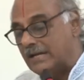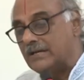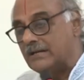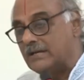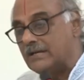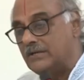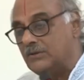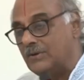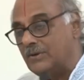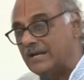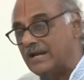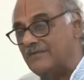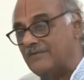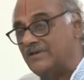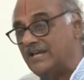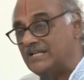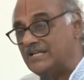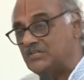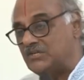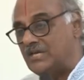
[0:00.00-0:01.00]
you are
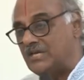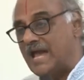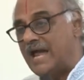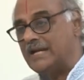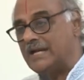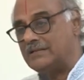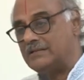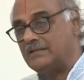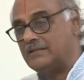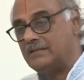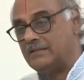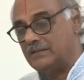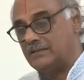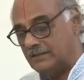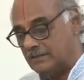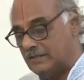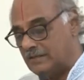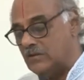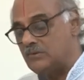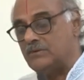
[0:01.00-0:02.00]
having a chat.
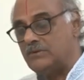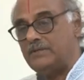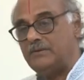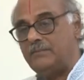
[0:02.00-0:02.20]
Now in